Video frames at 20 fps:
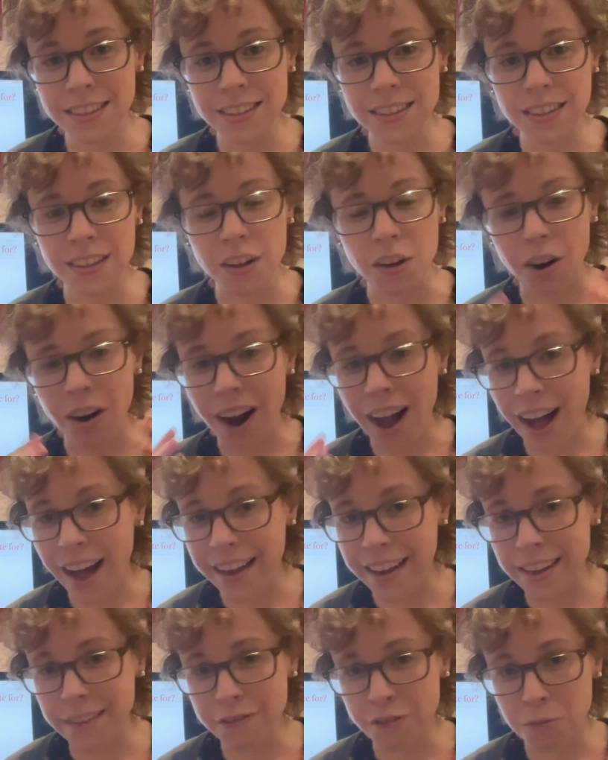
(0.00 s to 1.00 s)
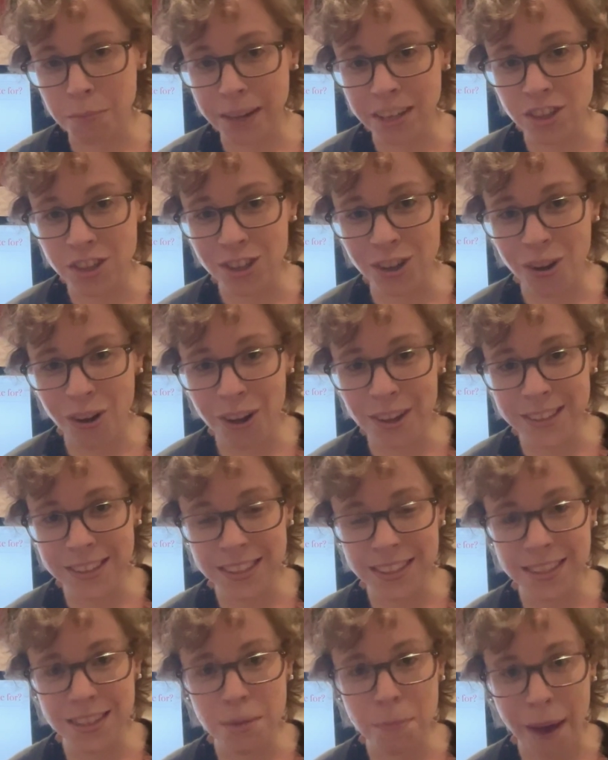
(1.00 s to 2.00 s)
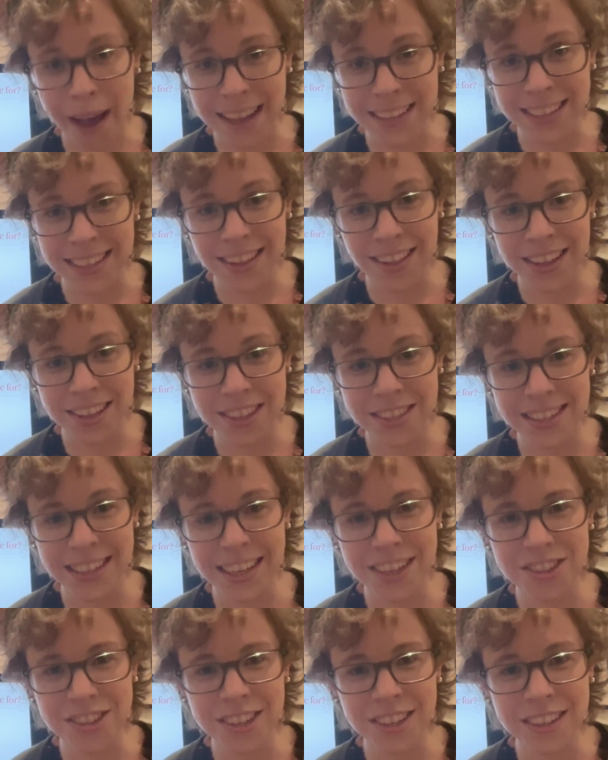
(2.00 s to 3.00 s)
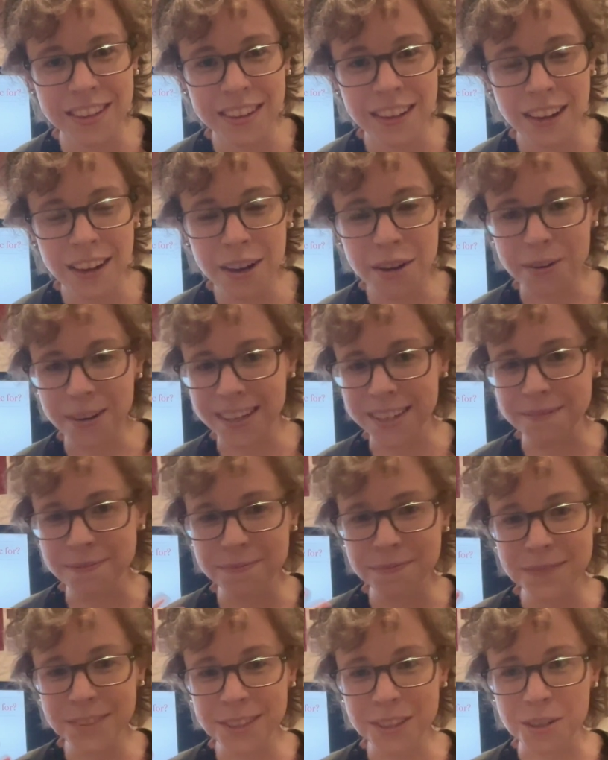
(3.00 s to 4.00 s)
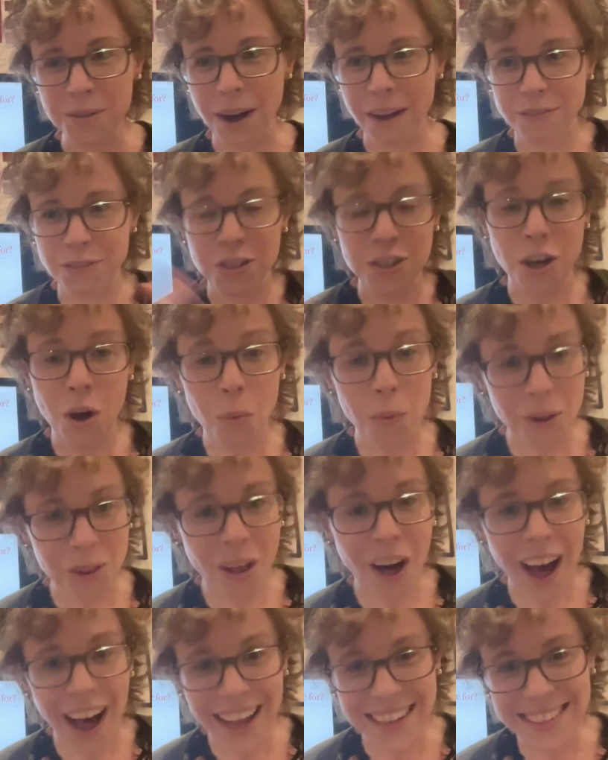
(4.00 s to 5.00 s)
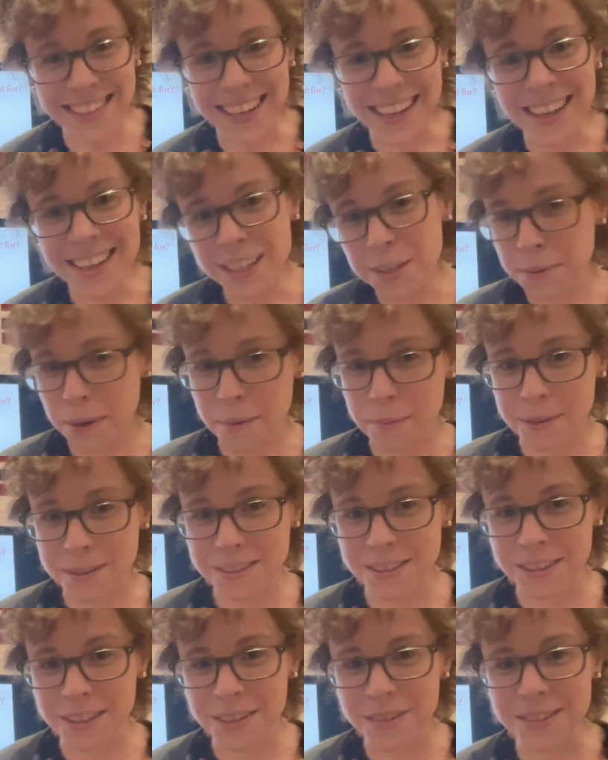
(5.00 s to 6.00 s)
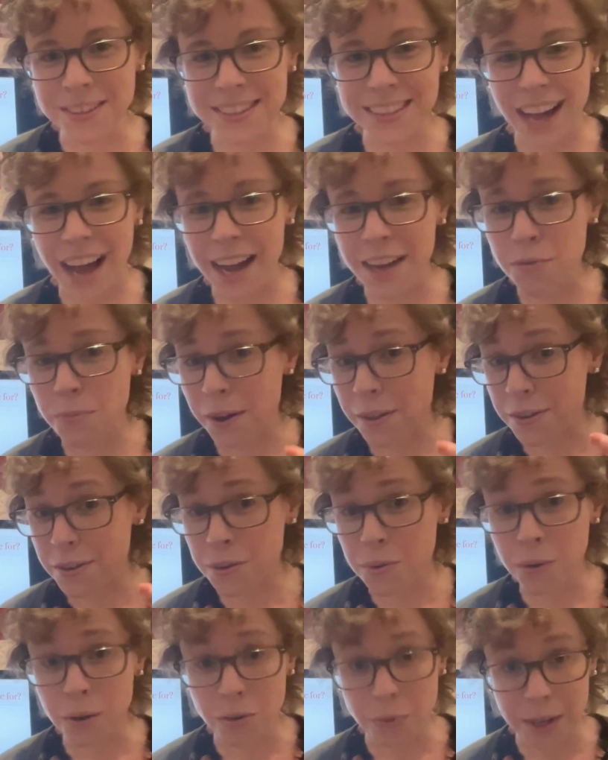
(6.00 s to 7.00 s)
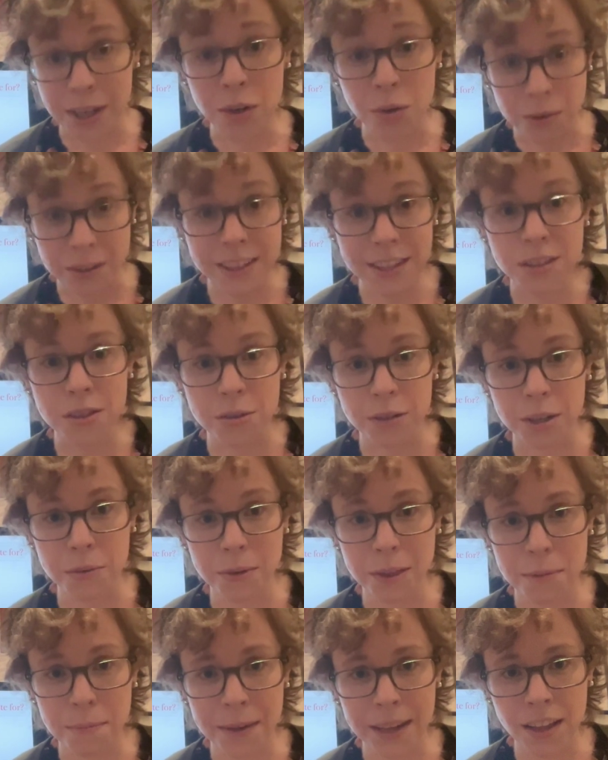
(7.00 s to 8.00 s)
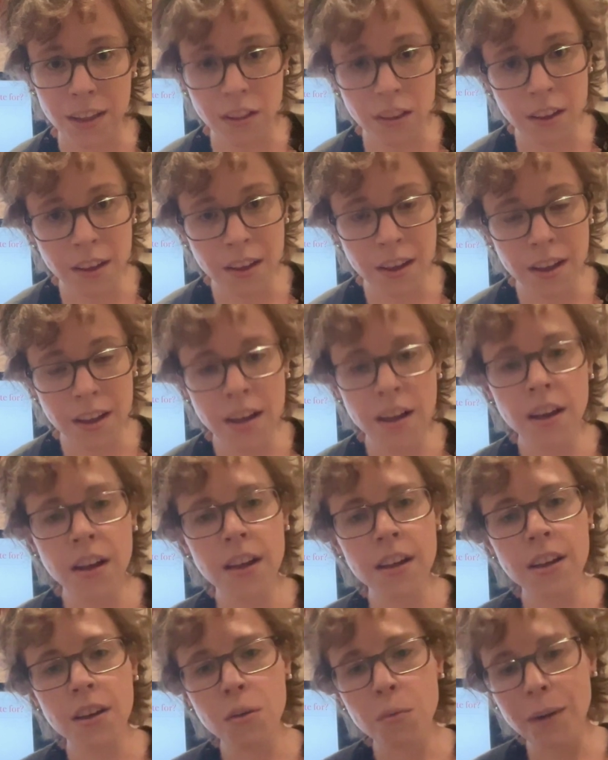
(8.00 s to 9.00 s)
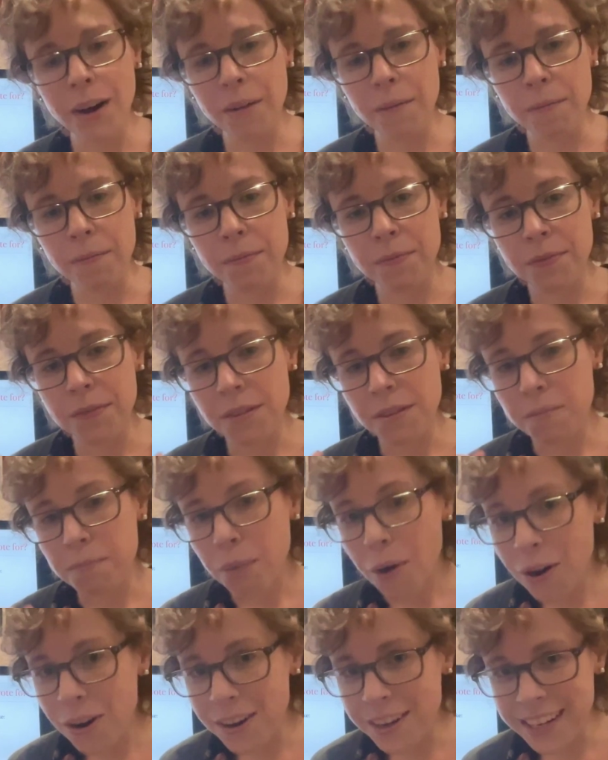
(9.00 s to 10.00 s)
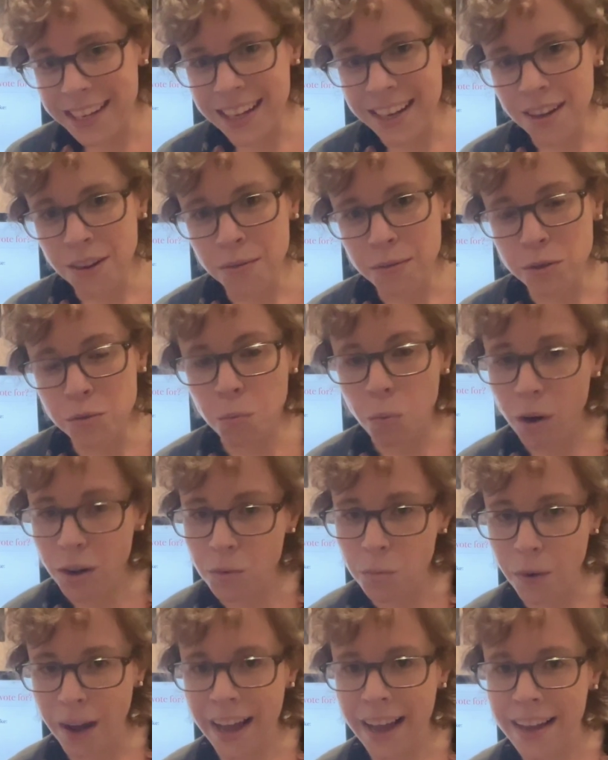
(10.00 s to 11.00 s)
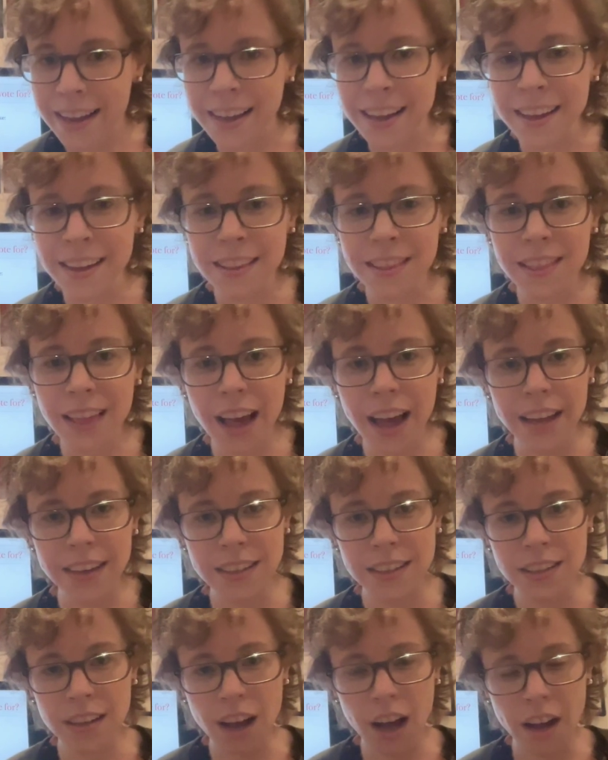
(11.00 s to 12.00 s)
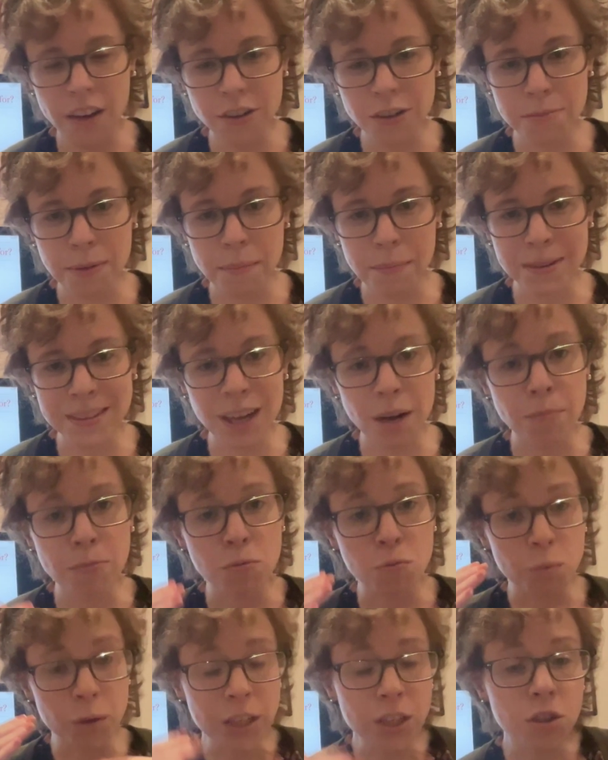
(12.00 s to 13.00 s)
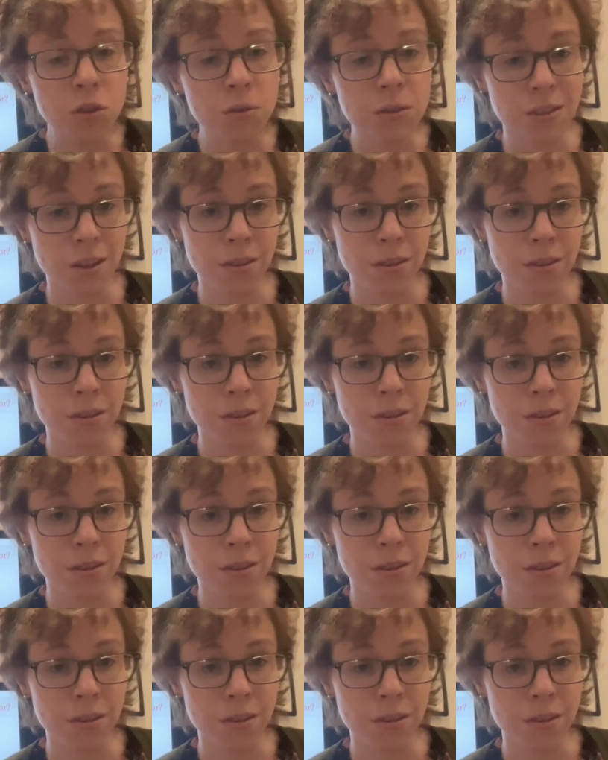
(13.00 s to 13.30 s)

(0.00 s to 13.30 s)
there are high information costs to passing legislation, right? You have to know a lot to be able to decide whether you agree or disagree with a bill. Well, party was one way that Congress members helped reduce